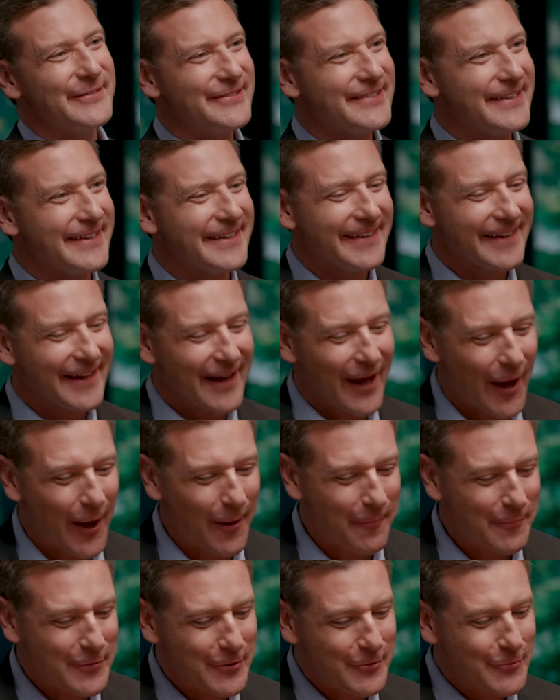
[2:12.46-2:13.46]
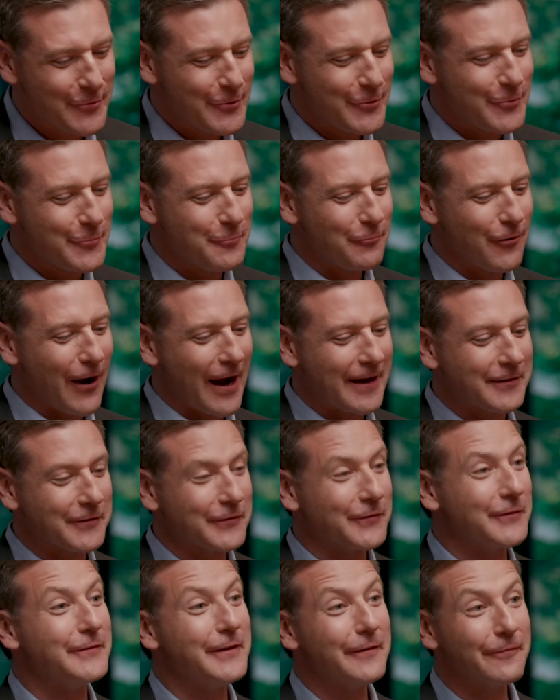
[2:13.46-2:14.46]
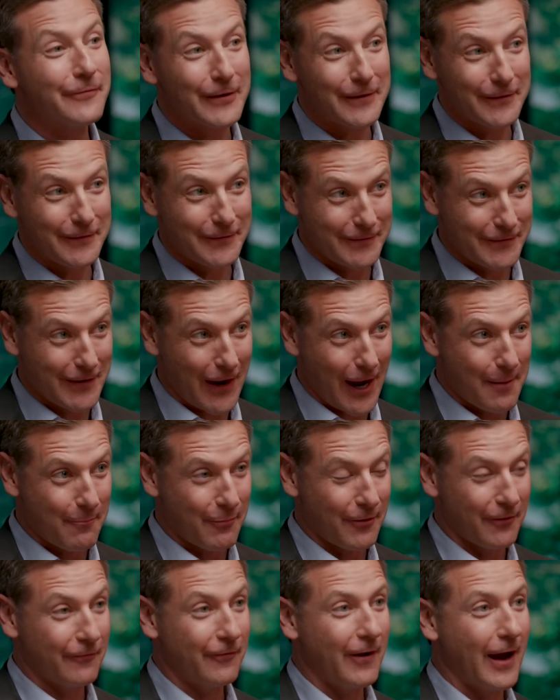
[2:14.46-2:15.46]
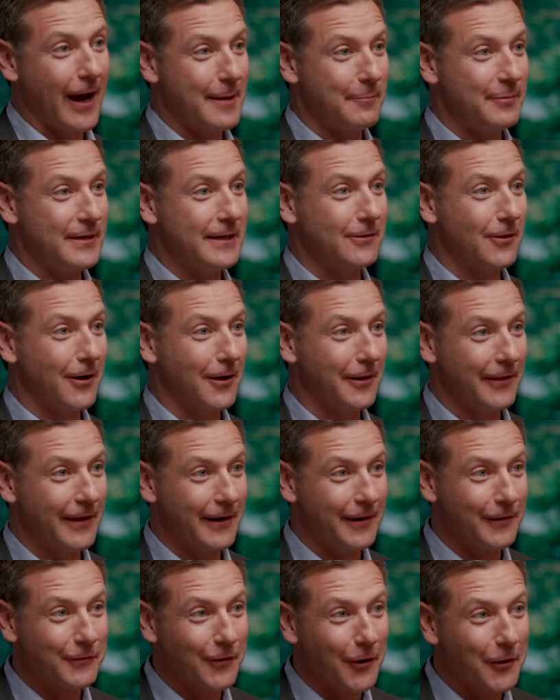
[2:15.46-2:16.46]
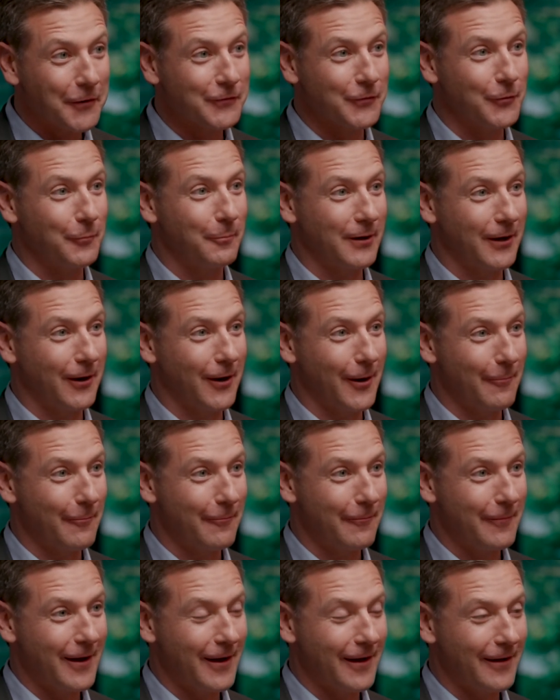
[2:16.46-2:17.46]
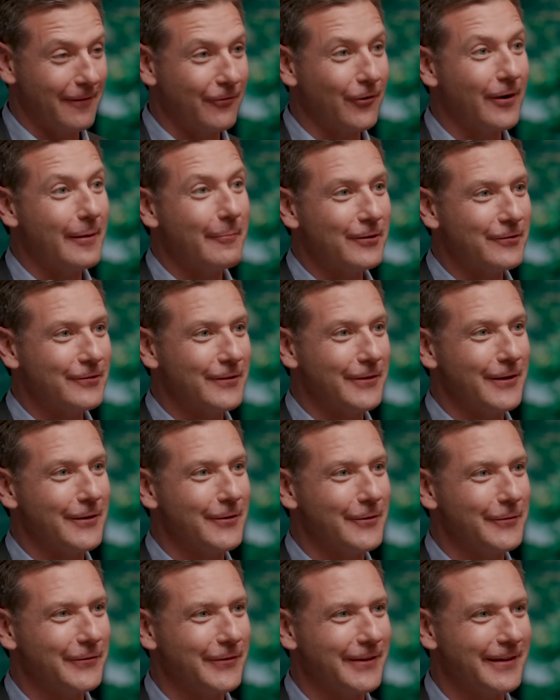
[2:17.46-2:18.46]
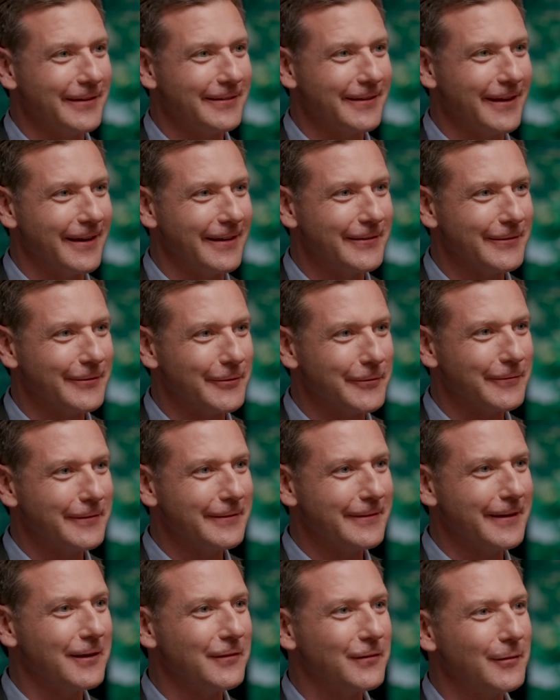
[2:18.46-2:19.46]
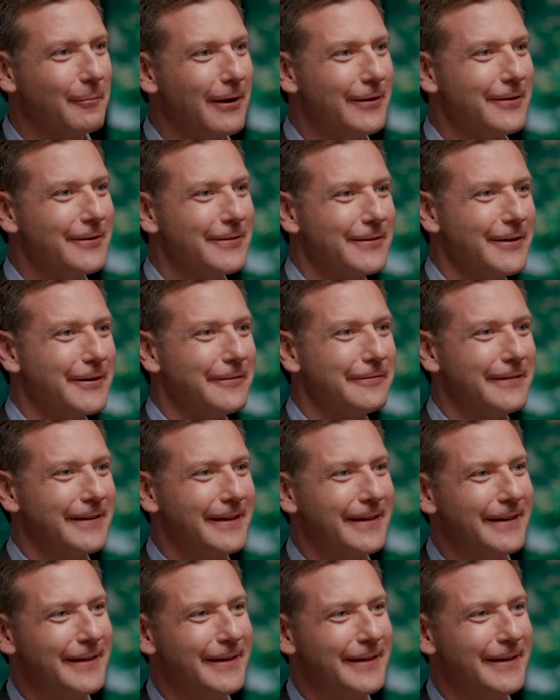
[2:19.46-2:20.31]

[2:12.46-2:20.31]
Gina, you practice a different type of IP law that has also become very much in the news these days. So tell us about yourself.